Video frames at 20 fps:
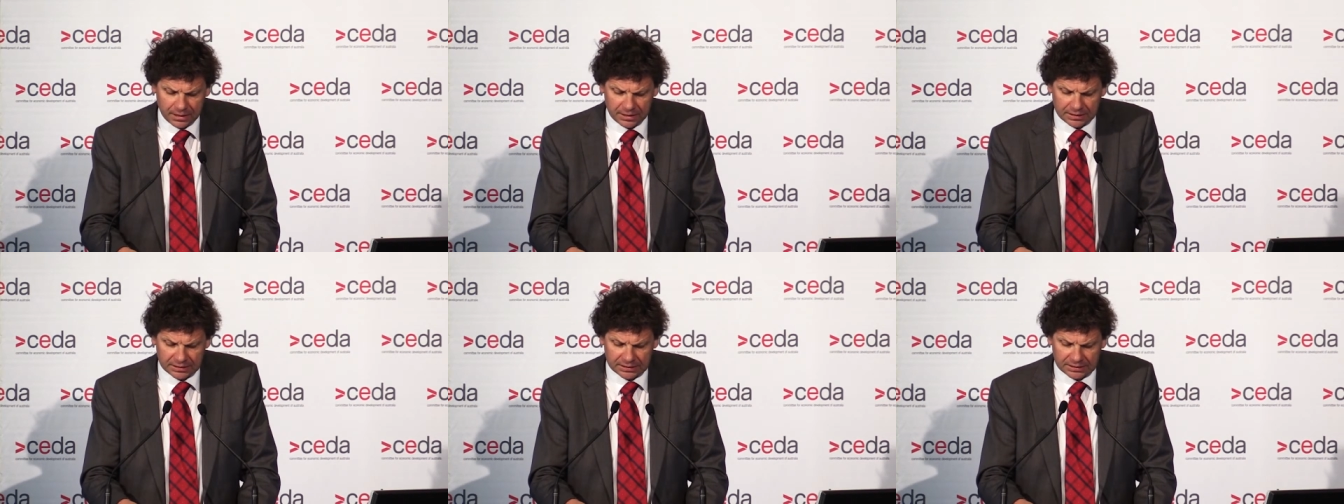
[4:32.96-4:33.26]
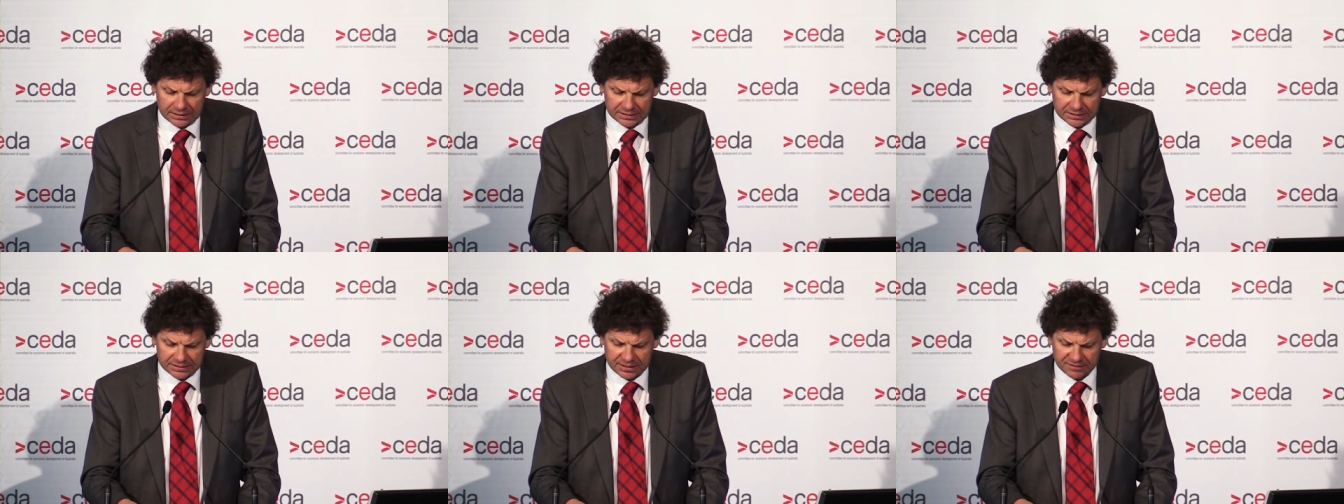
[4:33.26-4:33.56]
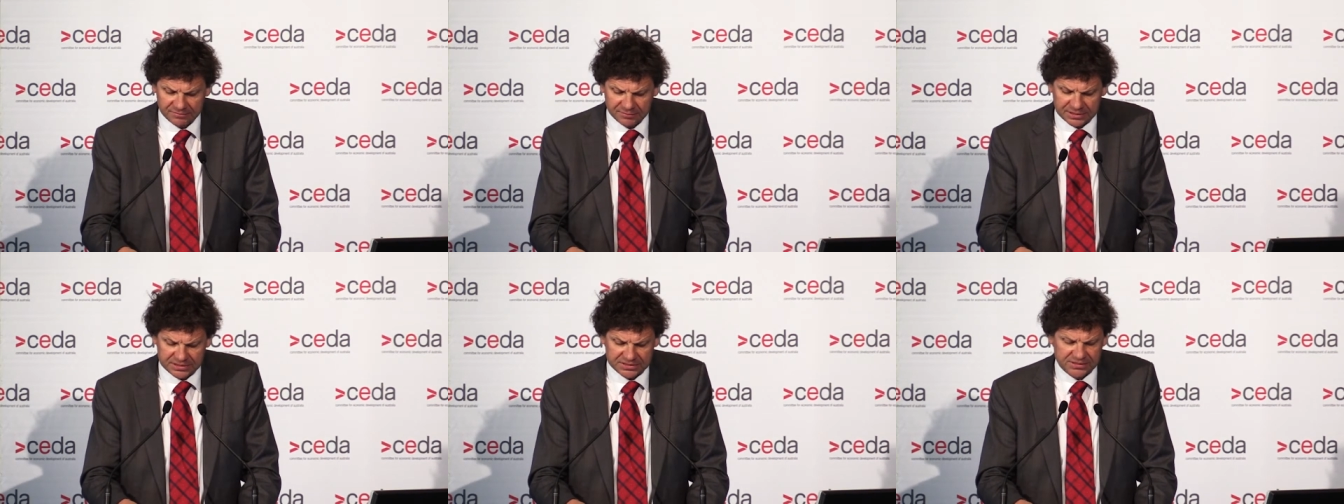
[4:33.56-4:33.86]

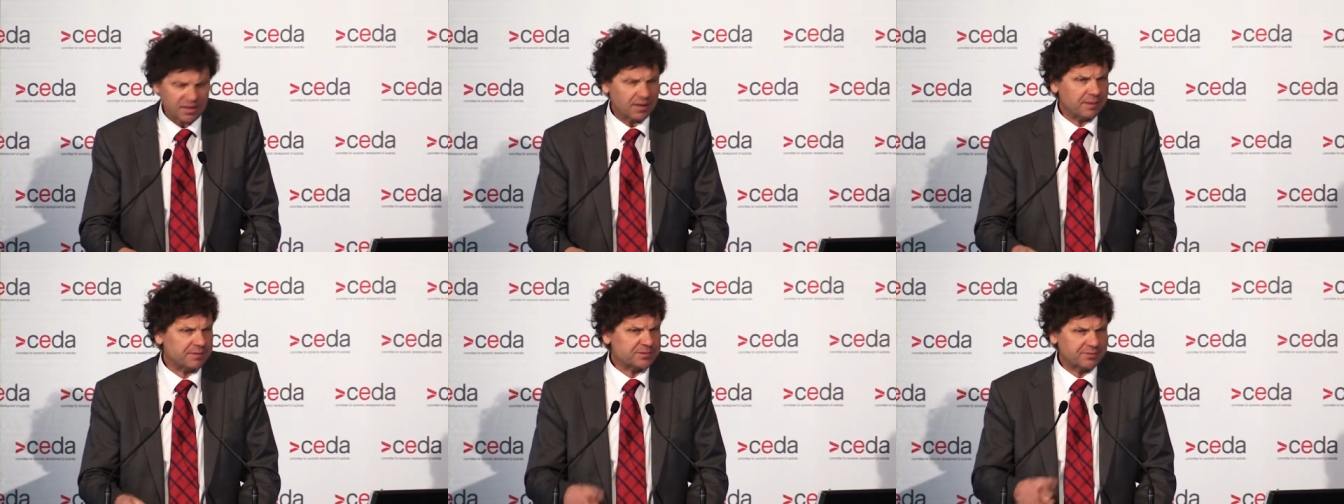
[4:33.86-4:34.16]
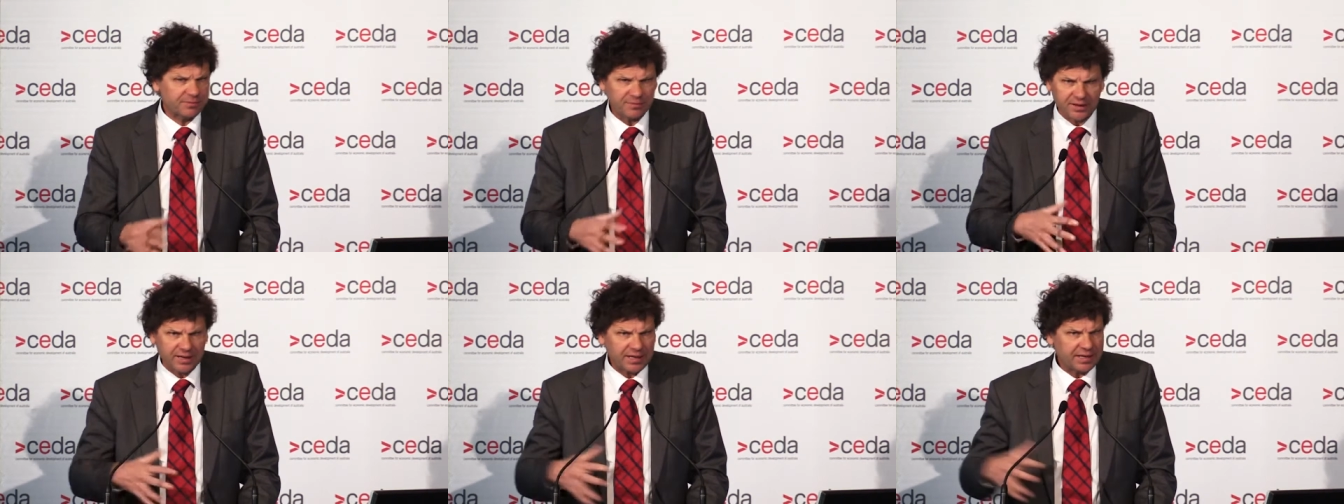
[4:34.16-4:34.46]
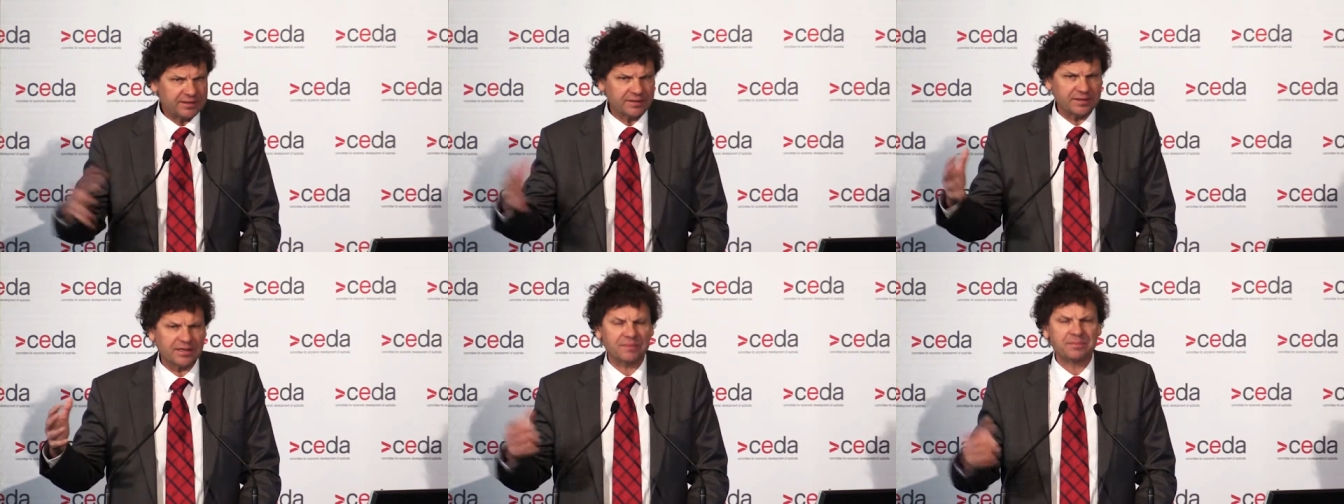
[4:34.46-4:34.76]
have been times when I
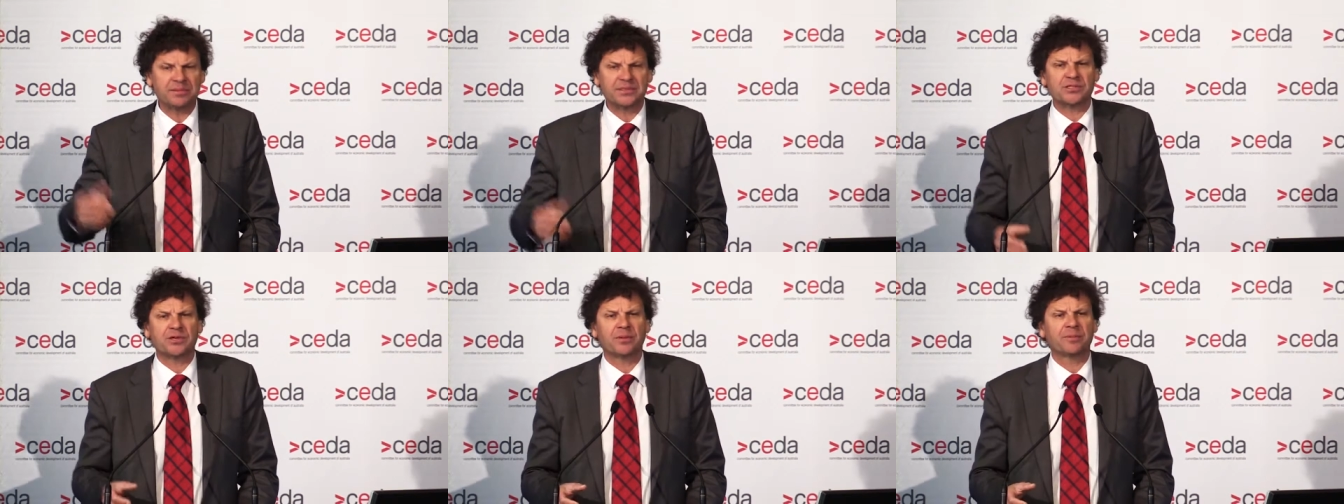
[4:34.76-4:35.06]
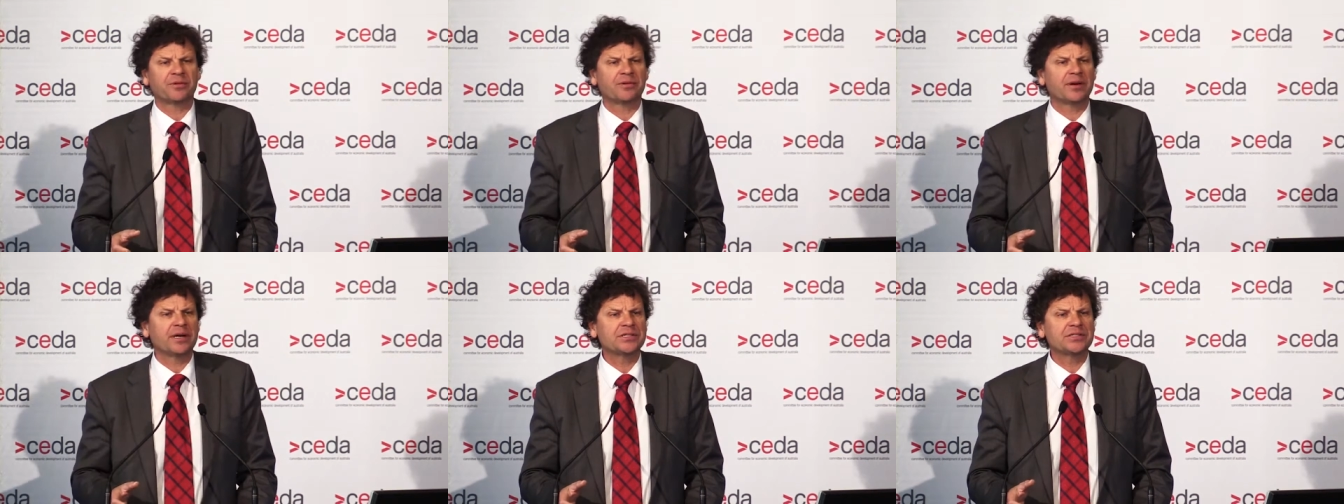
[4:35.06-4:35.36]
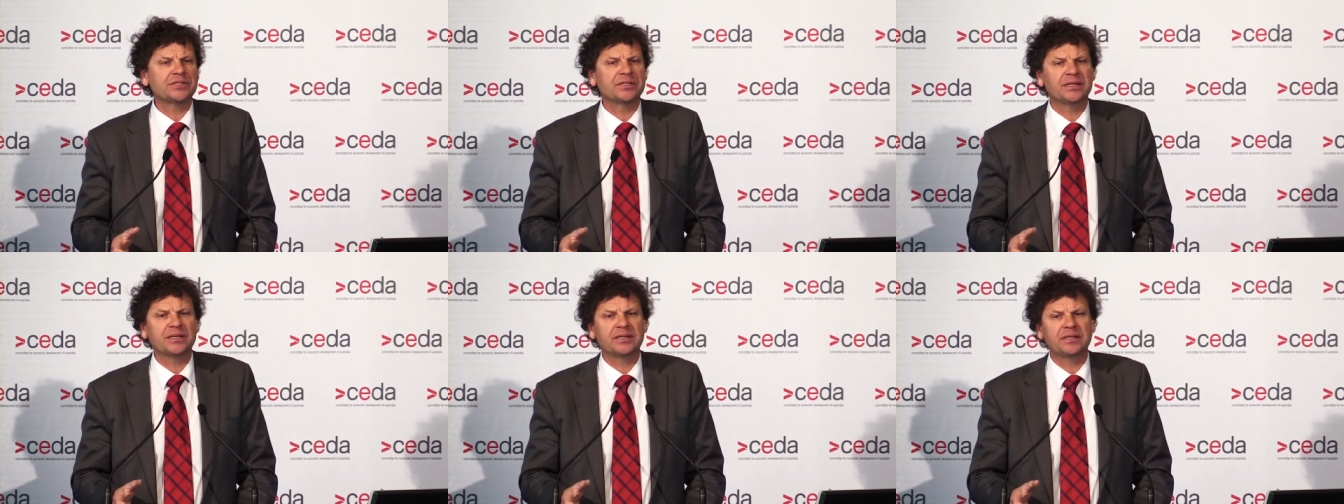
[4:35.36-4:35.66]
headed up its
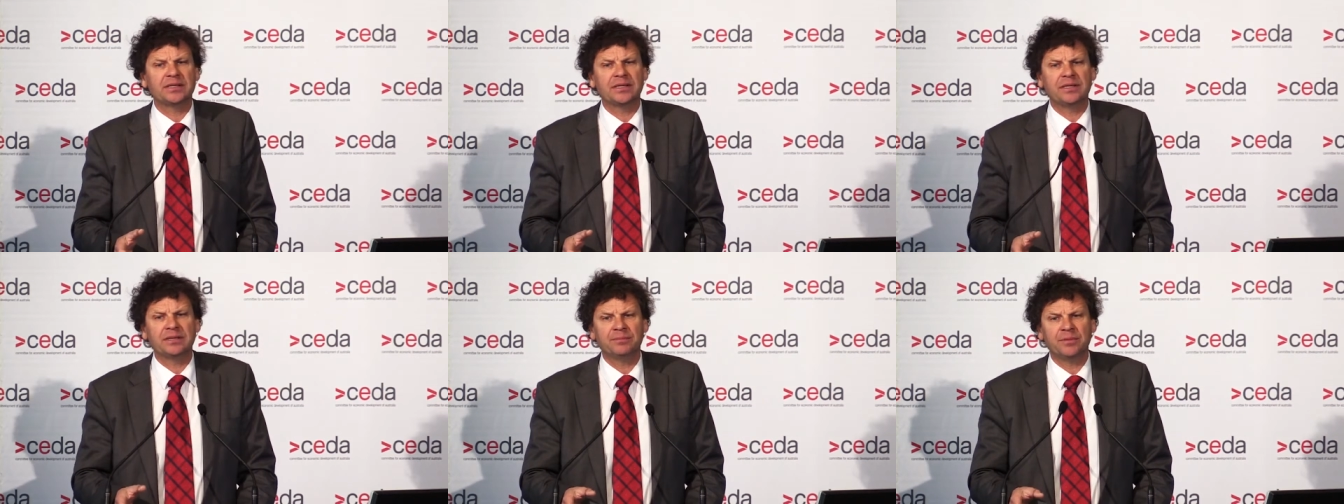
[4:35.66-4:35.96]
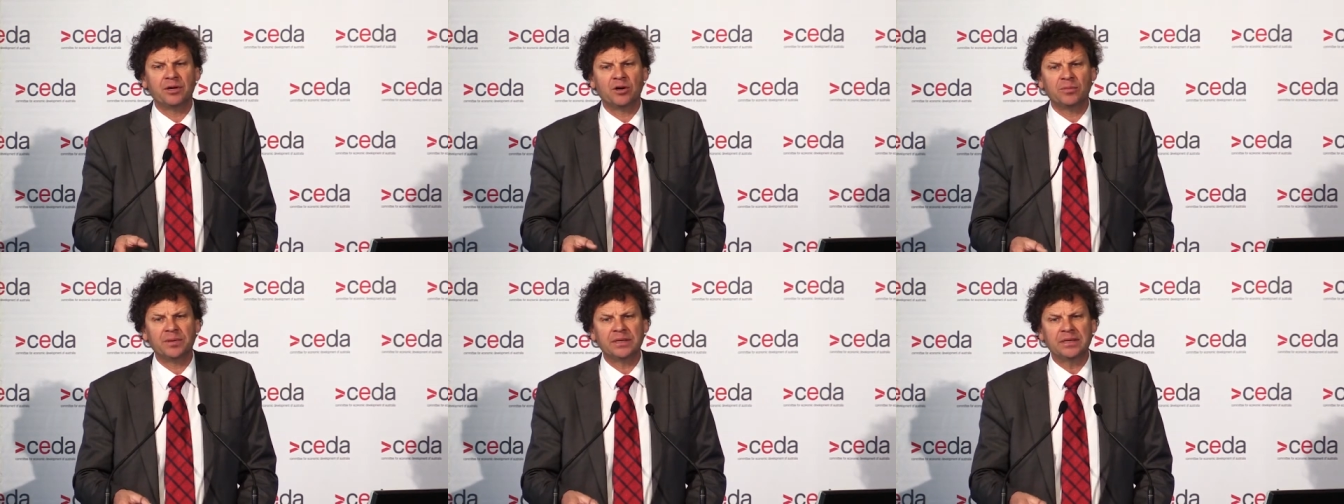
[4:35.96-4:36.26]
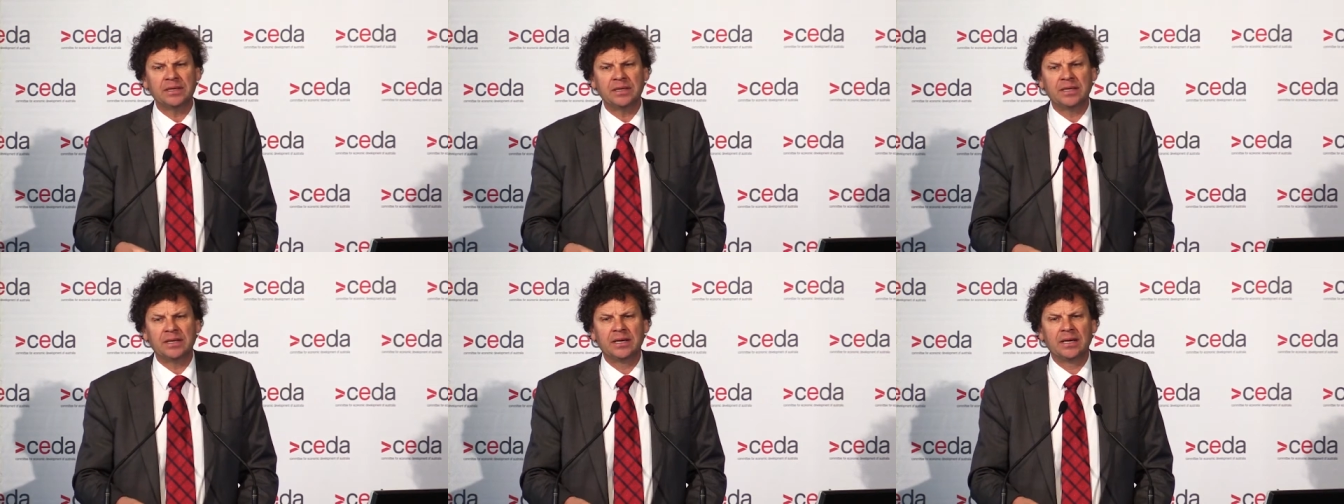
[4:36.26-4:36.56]
operation in Melbourne,